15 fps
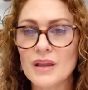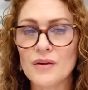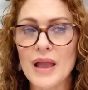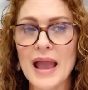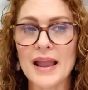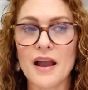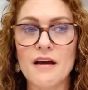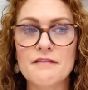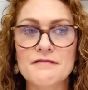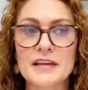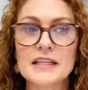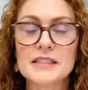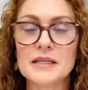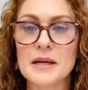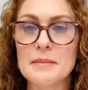Okay, a
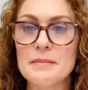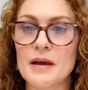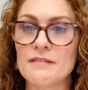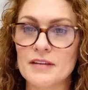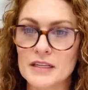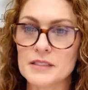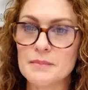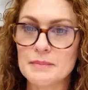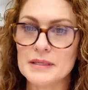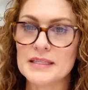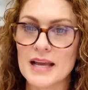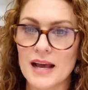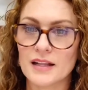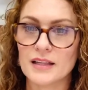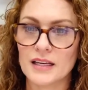victim
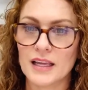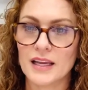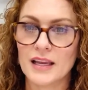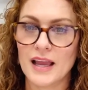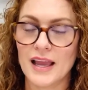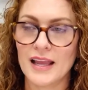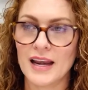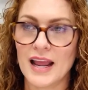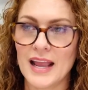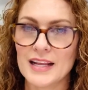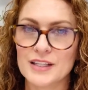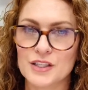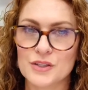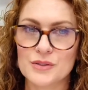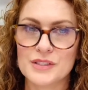mentality, and I
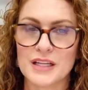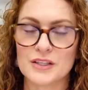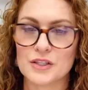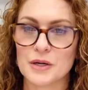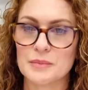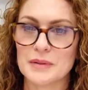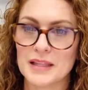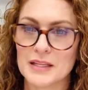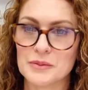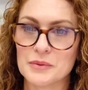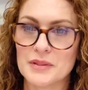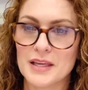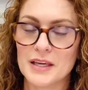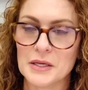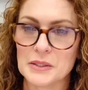hate to use that term, but that's
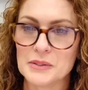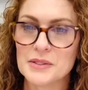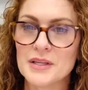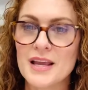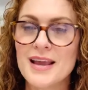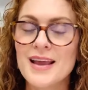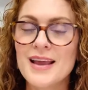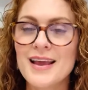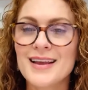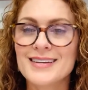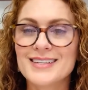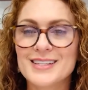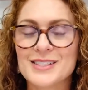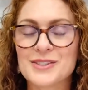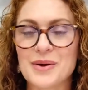what they use
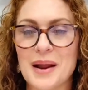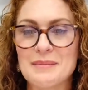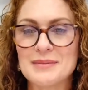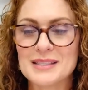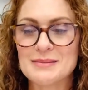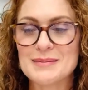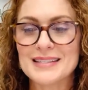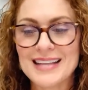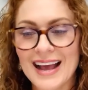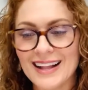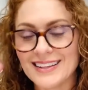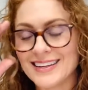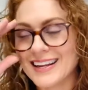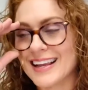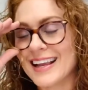to describe this
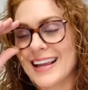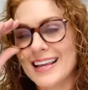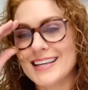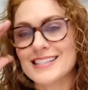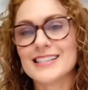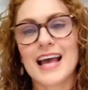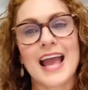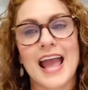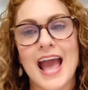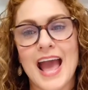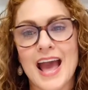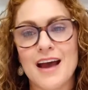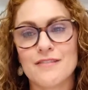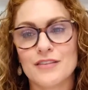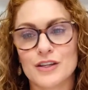mentality, is a
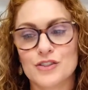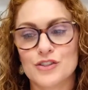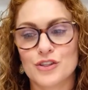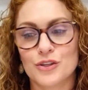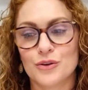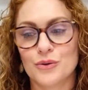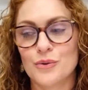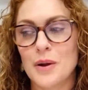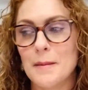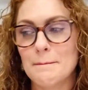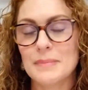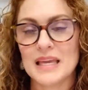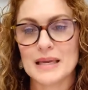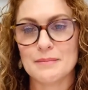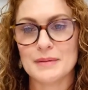have, do,
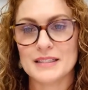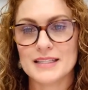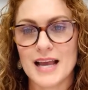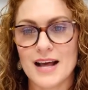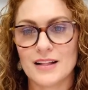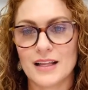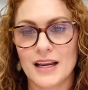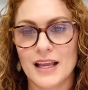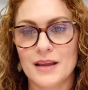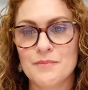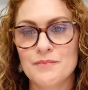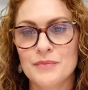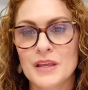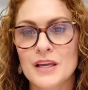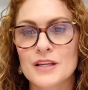be mentality.
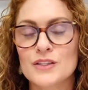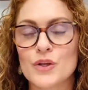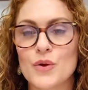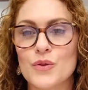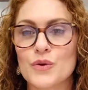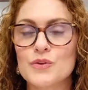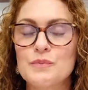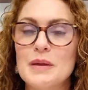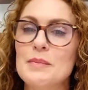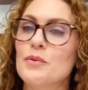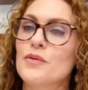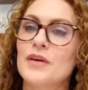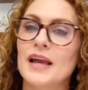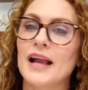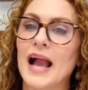So those
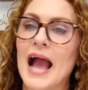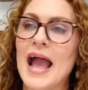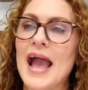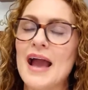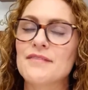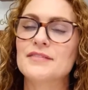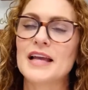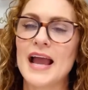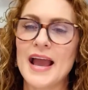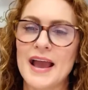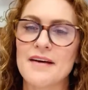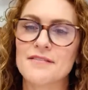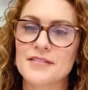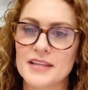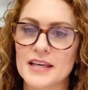people think, I have to
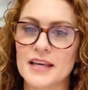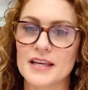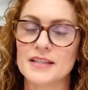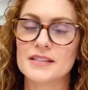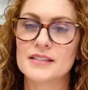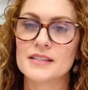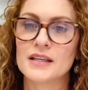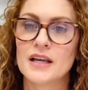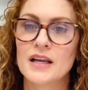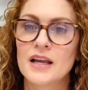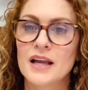have this,